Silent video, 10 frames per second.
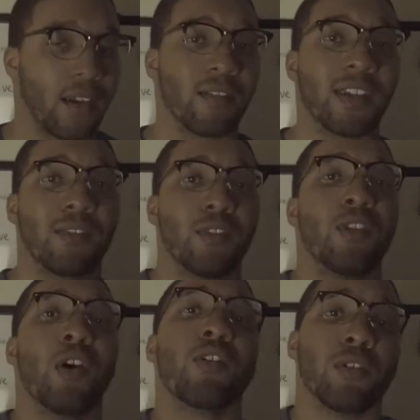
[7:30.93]
If if you
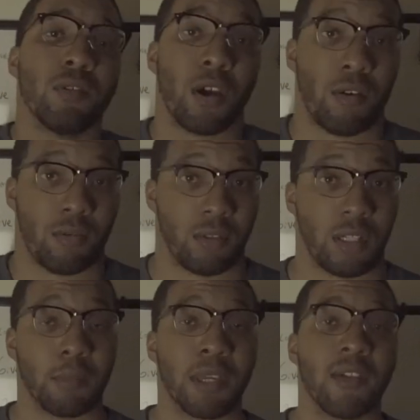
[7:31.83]
know, you know. You know
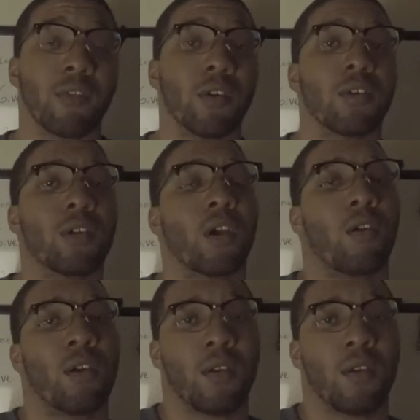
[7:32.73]
what I mean? If you know, you know.